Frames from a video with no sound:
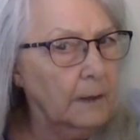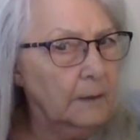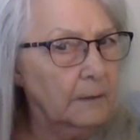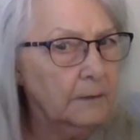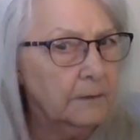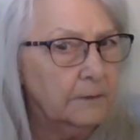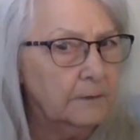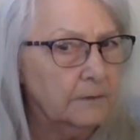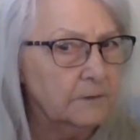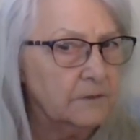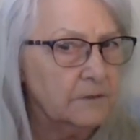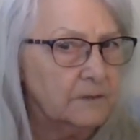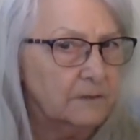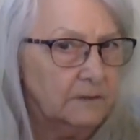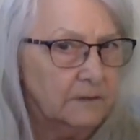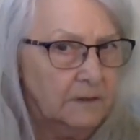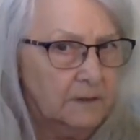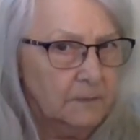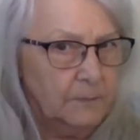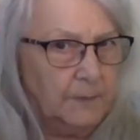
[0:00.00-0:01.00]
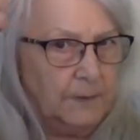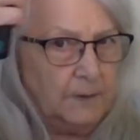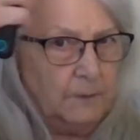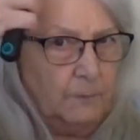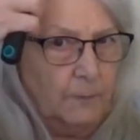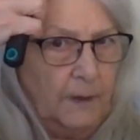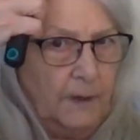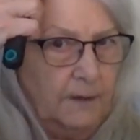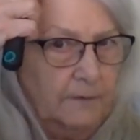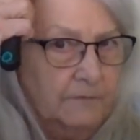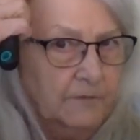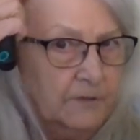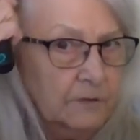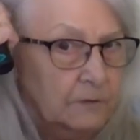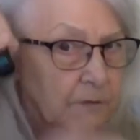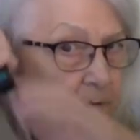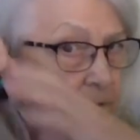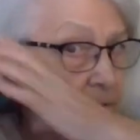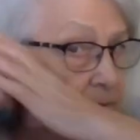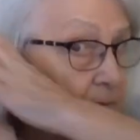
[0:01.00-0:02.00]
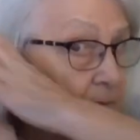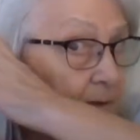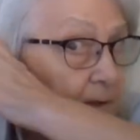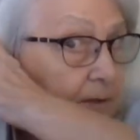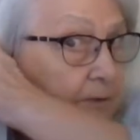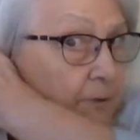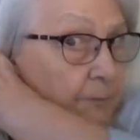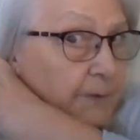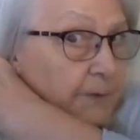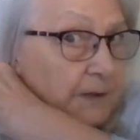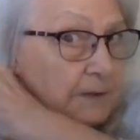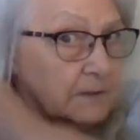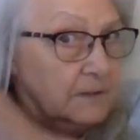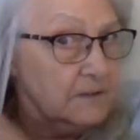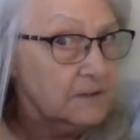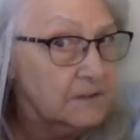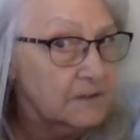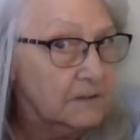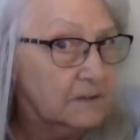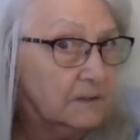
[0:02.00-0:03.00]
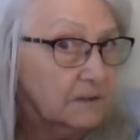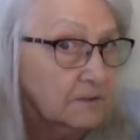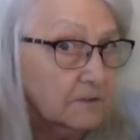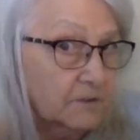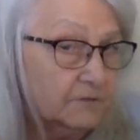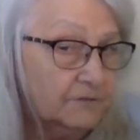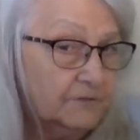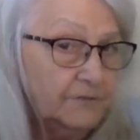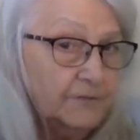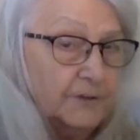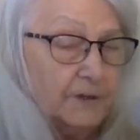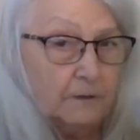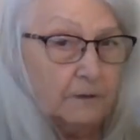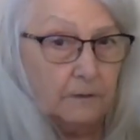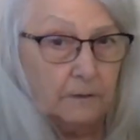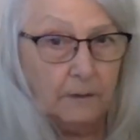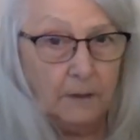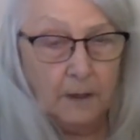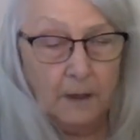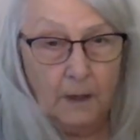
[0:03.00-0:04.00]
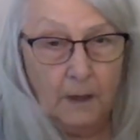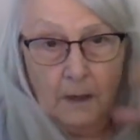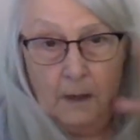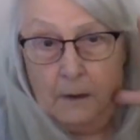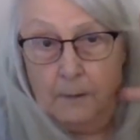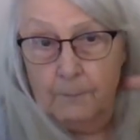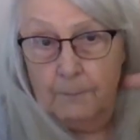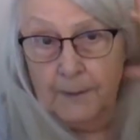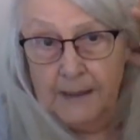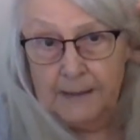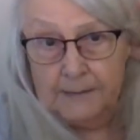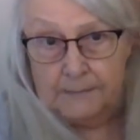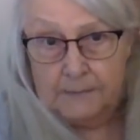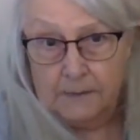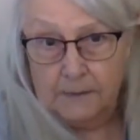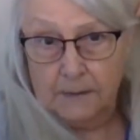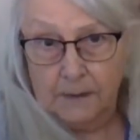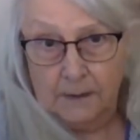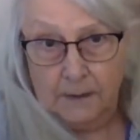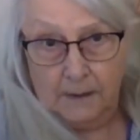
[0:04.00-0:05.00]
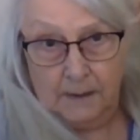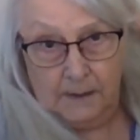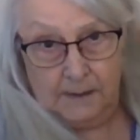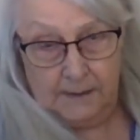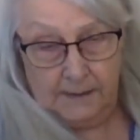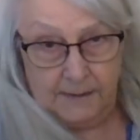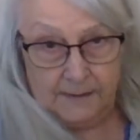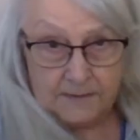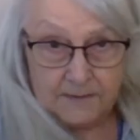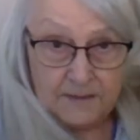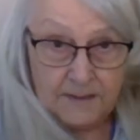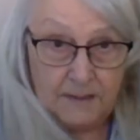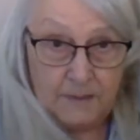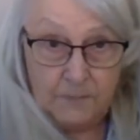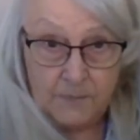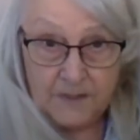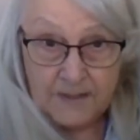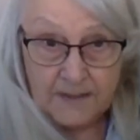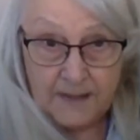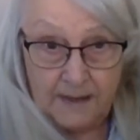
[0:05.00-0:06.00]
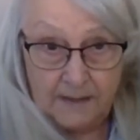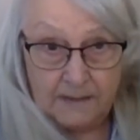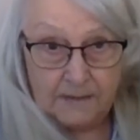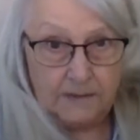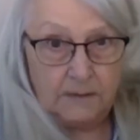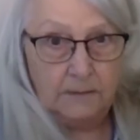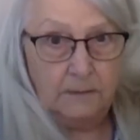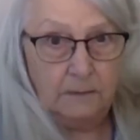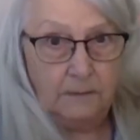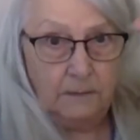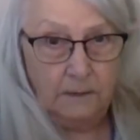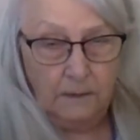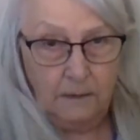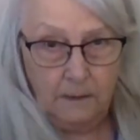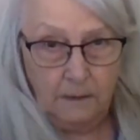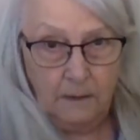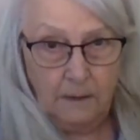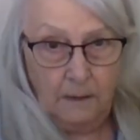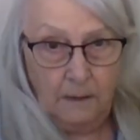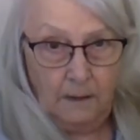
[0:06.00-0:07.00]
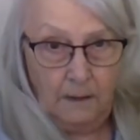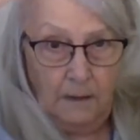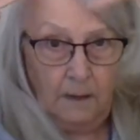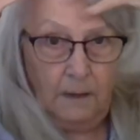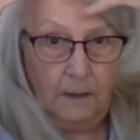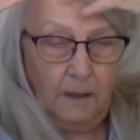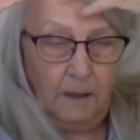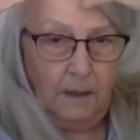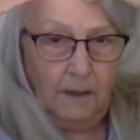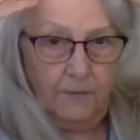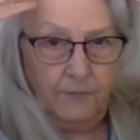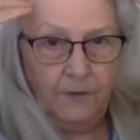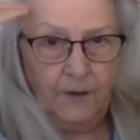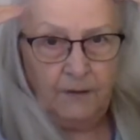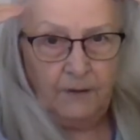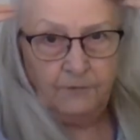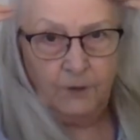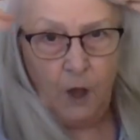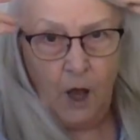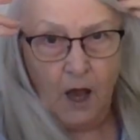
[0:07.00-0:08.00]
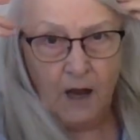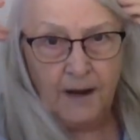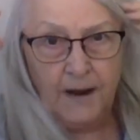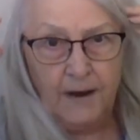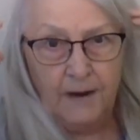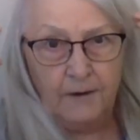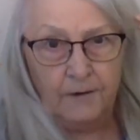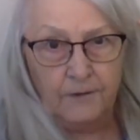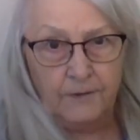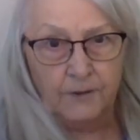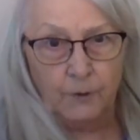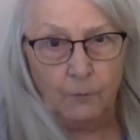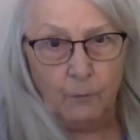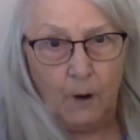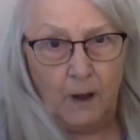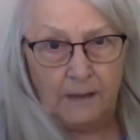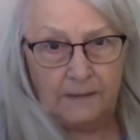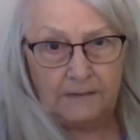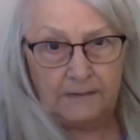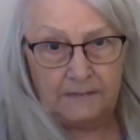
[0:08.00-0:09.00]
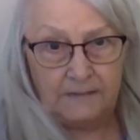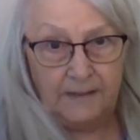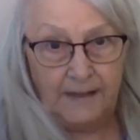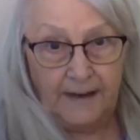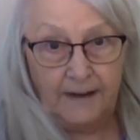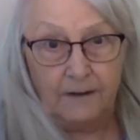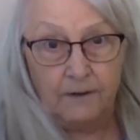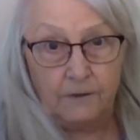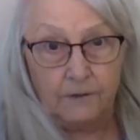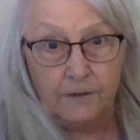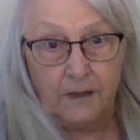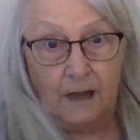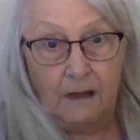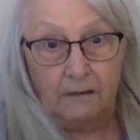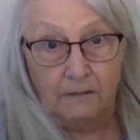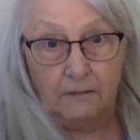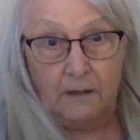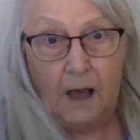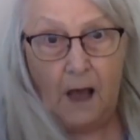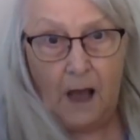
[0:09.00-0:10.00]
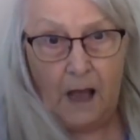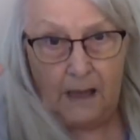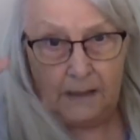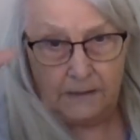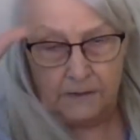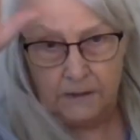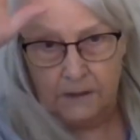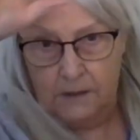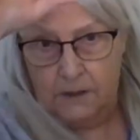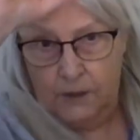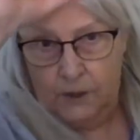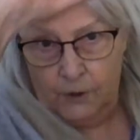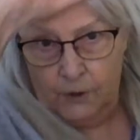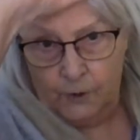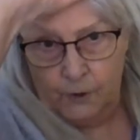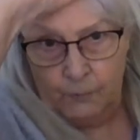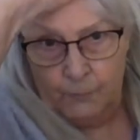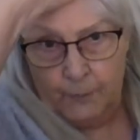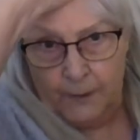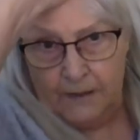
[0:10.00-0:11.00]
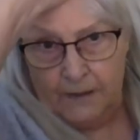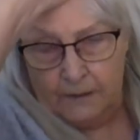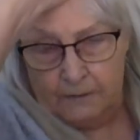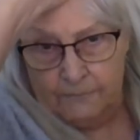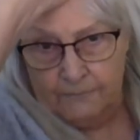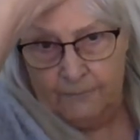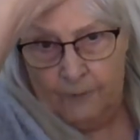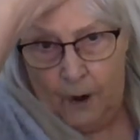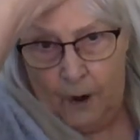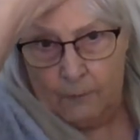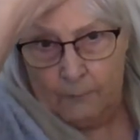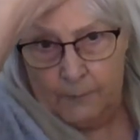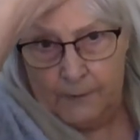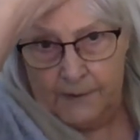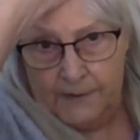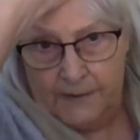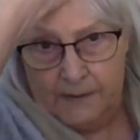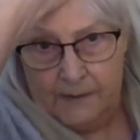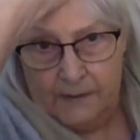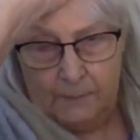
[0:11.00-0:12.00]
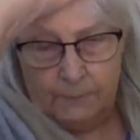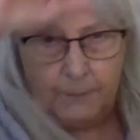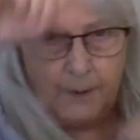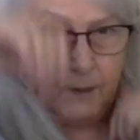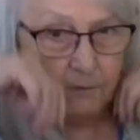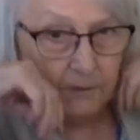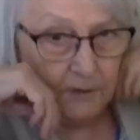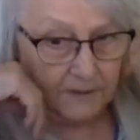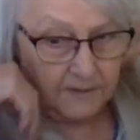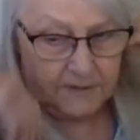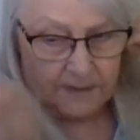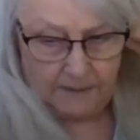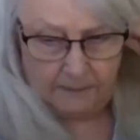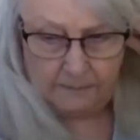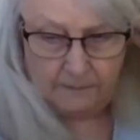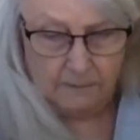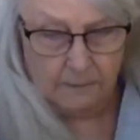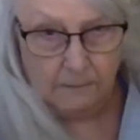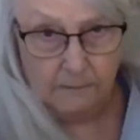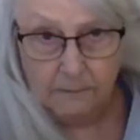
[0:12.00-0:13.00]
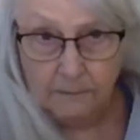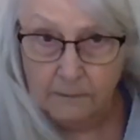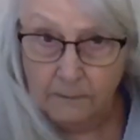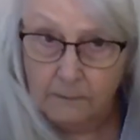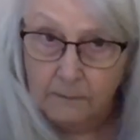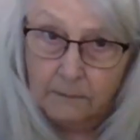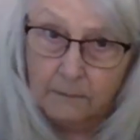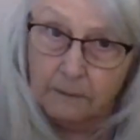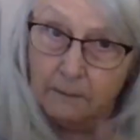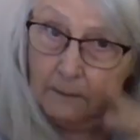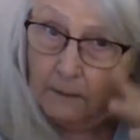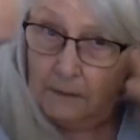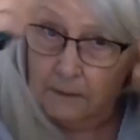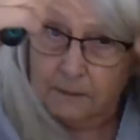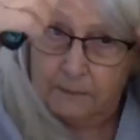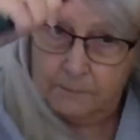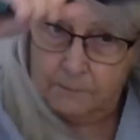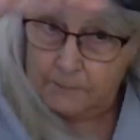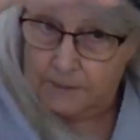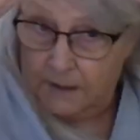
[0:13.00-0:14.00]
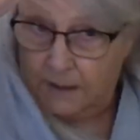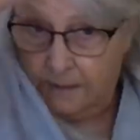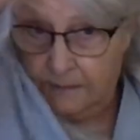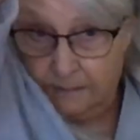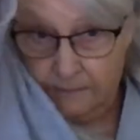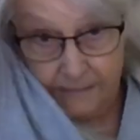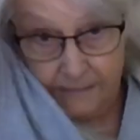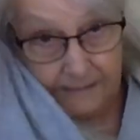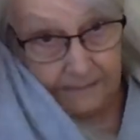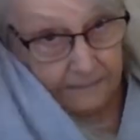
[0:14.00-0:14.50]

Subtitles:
there's a little bit of wave to it. I hope that doesn't interfere. But it seems that if you have long hair and you want it layered a lot, you bring it forward in a ponytail, kind of like